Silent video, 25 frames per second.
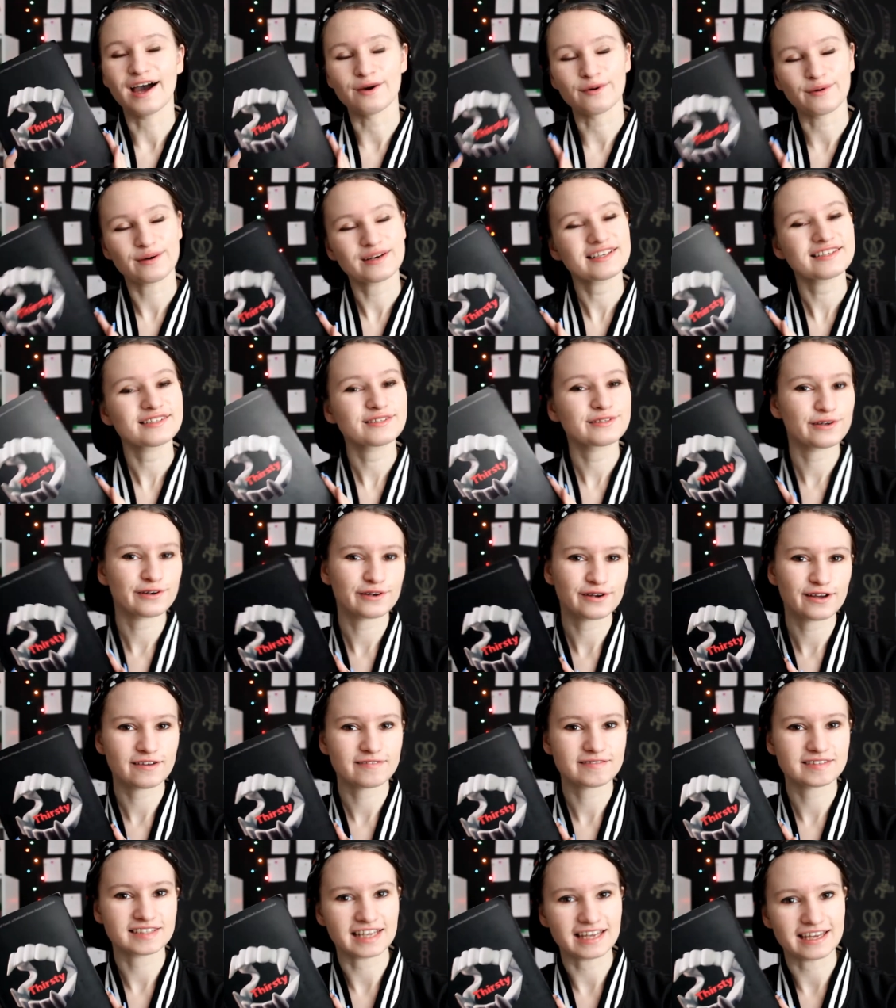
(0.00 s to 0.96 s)
I want to start
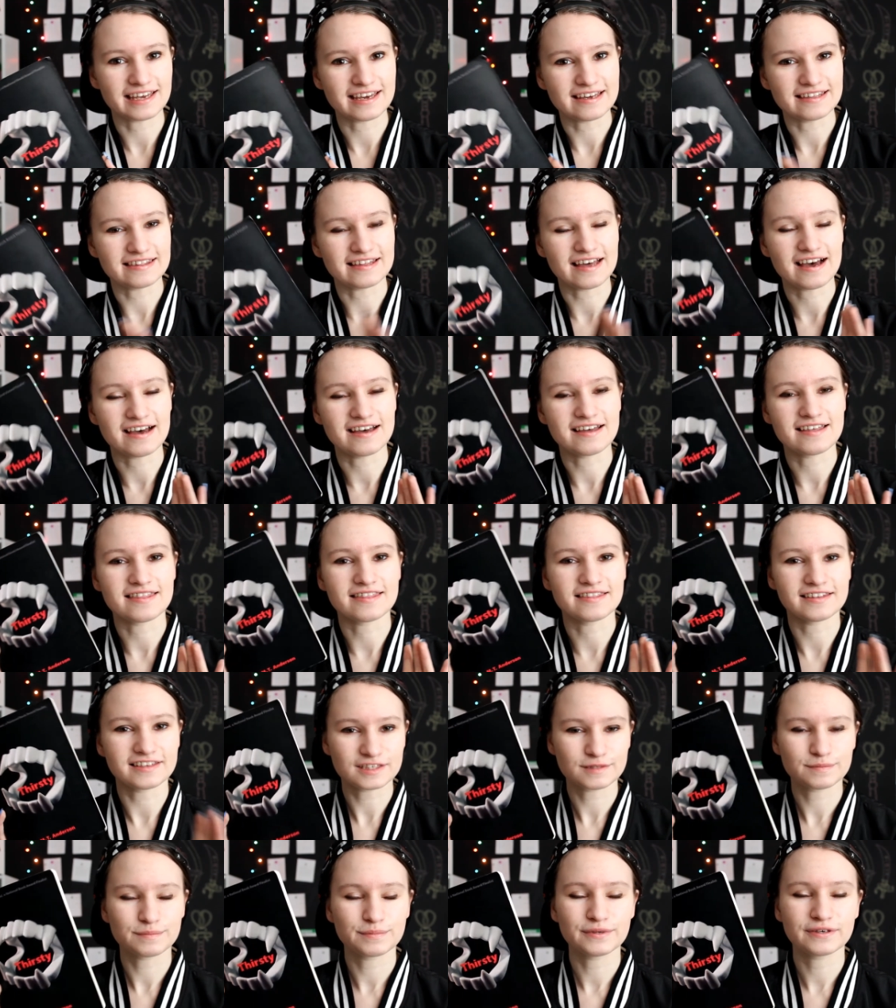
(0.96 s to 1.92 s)
off saying that
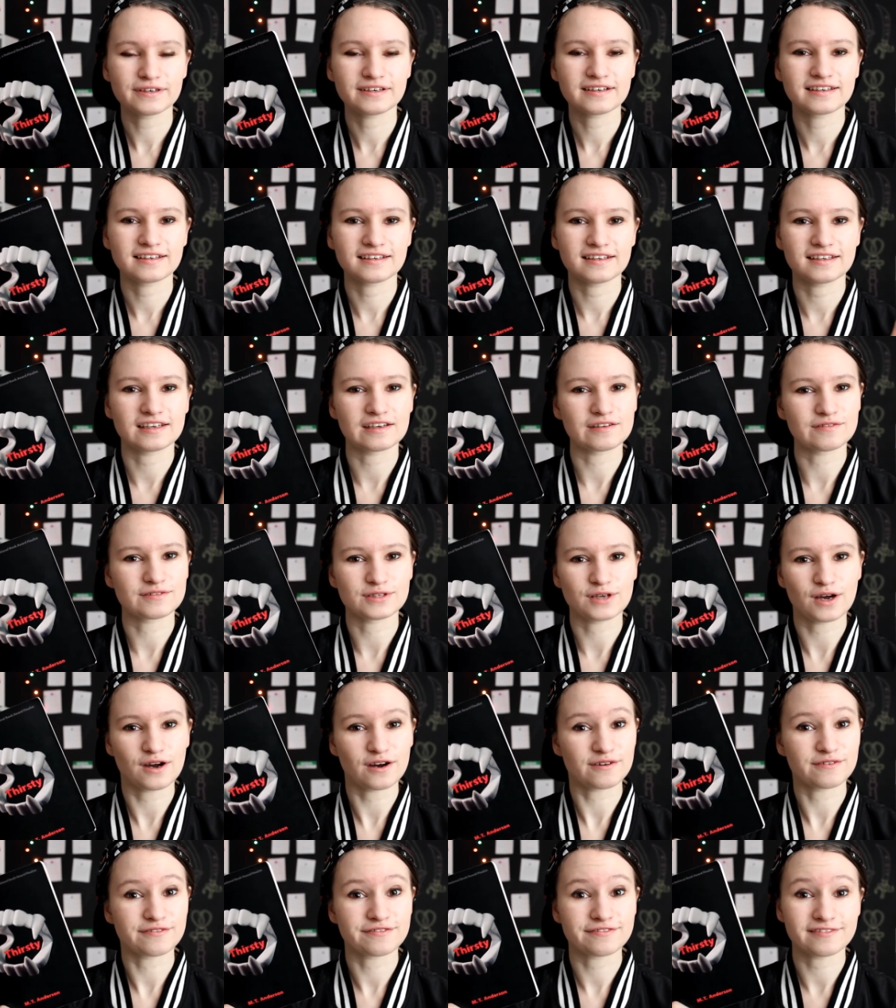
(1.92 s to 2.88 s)
this book gives
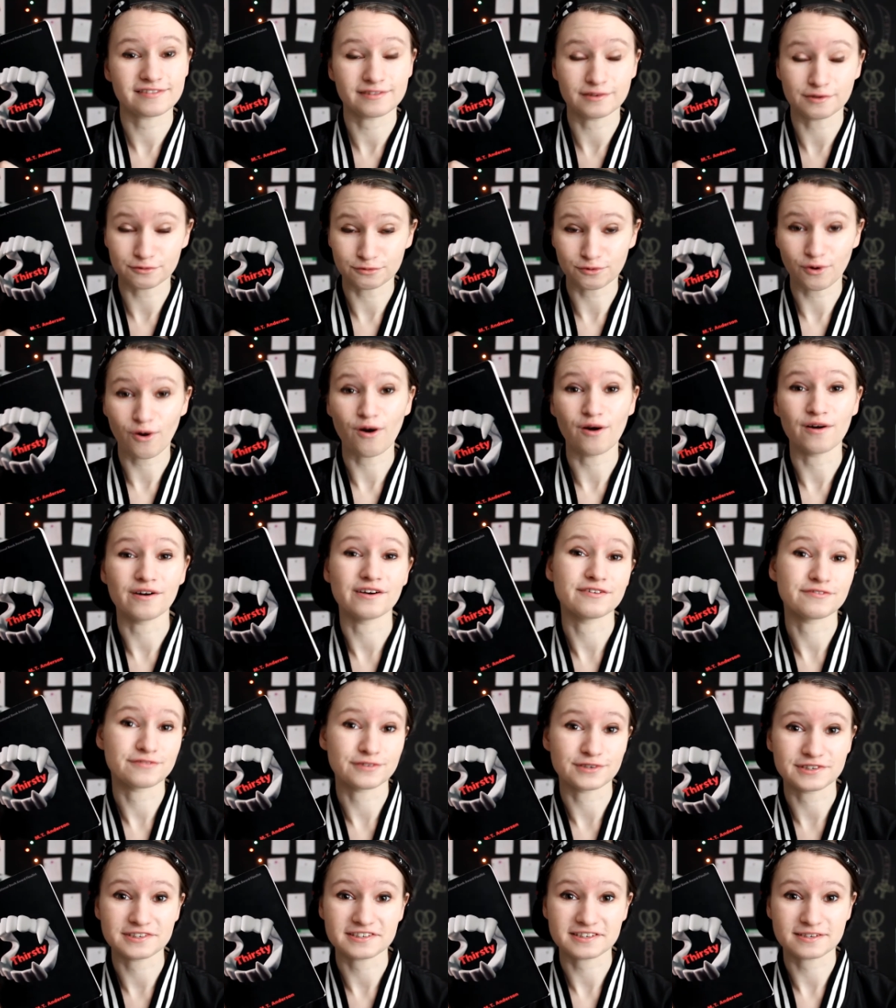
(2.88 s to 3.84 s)
off the wrong
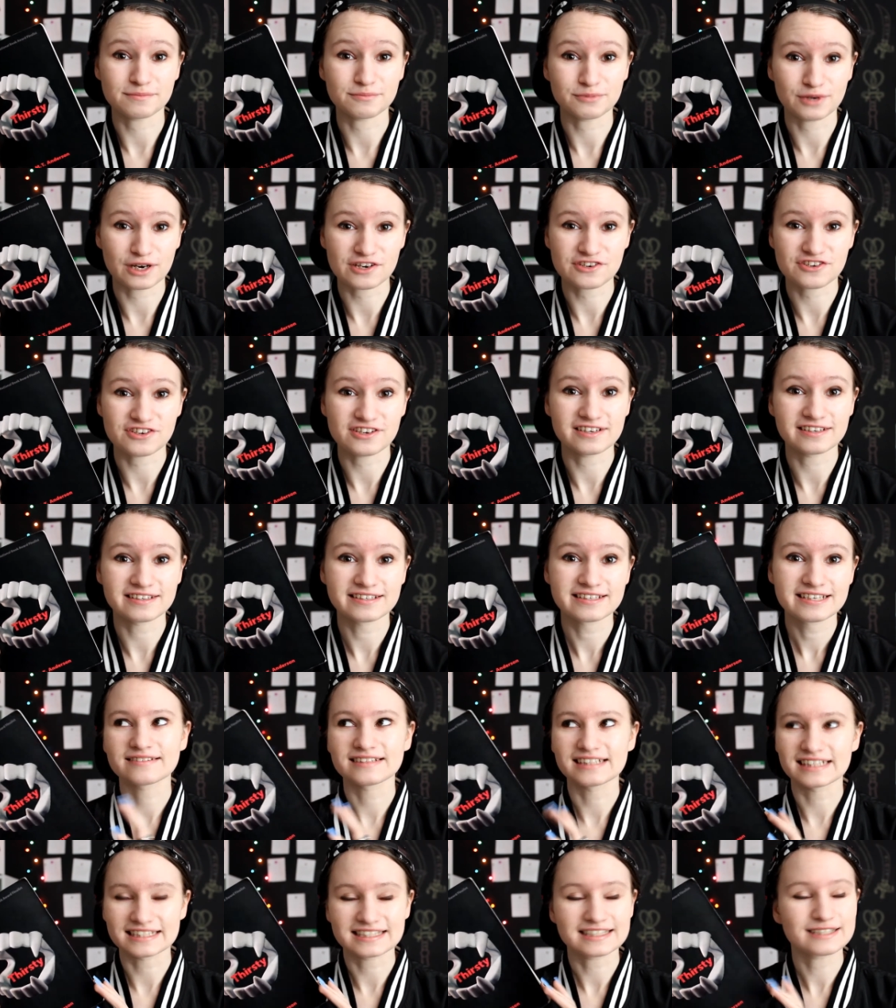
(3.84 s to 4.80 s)
first impression.
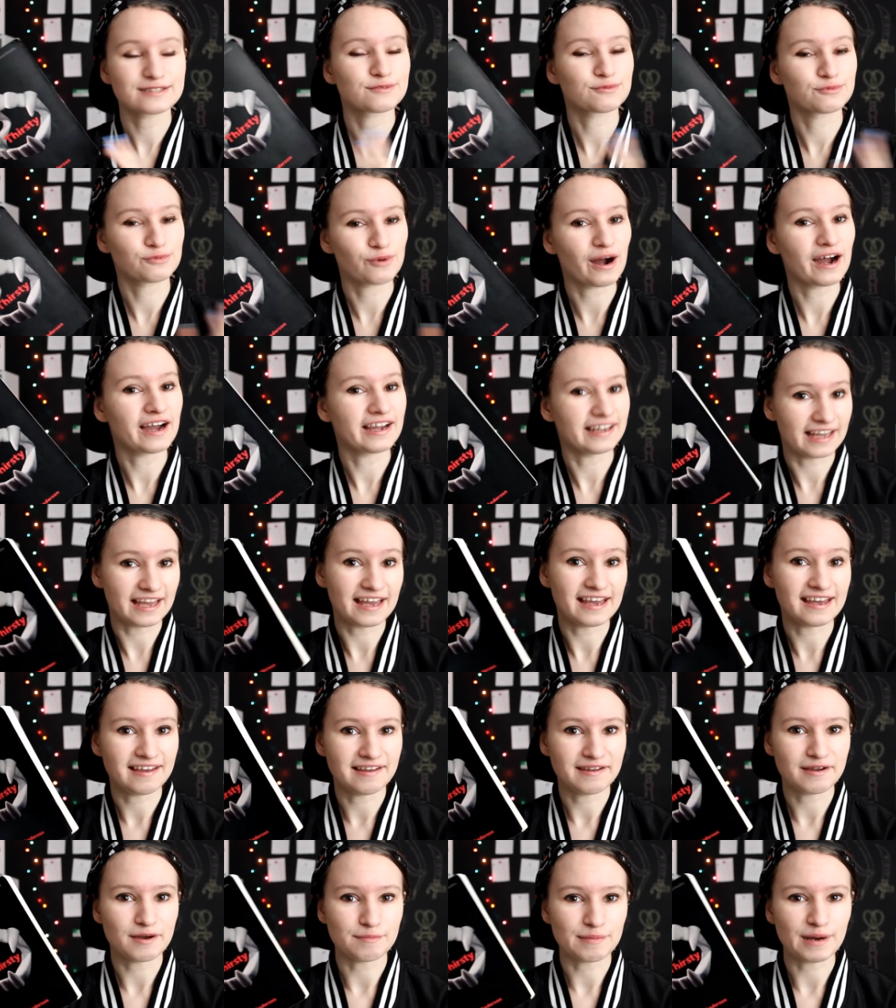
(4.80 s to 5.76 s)
This is
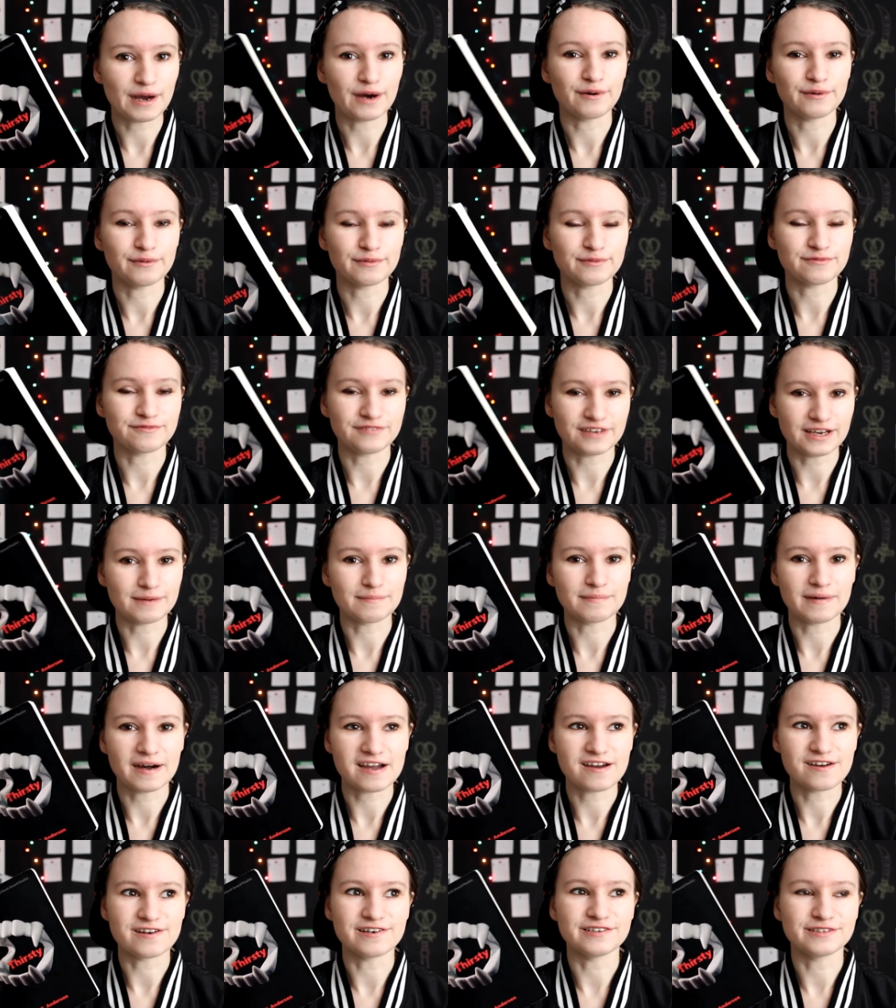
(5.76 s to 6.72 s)
YA about
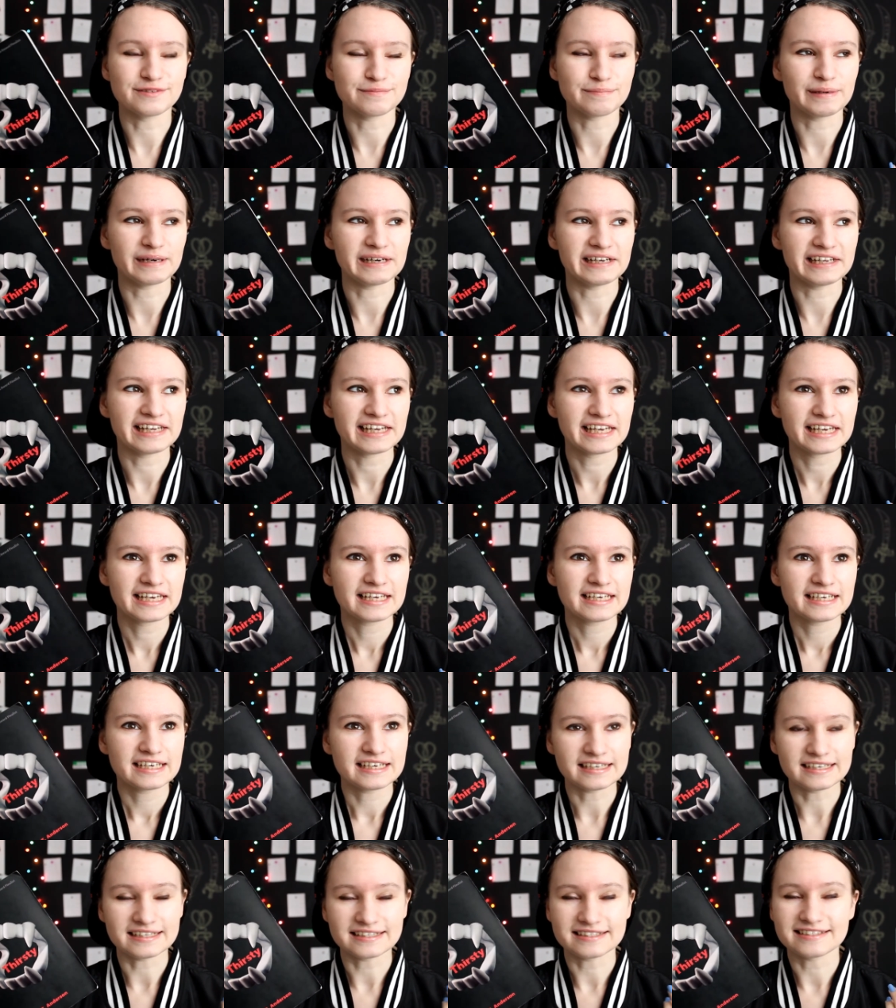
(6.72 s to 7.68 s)
vampires but
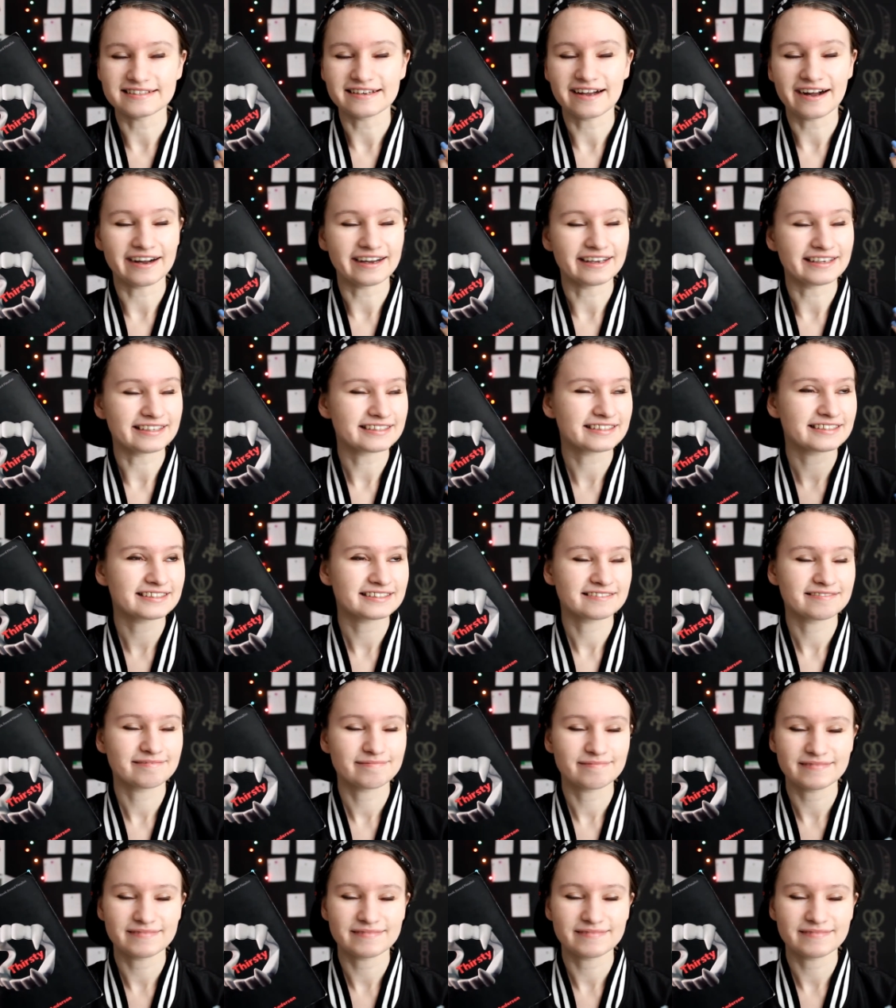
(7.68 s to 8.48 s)
it is not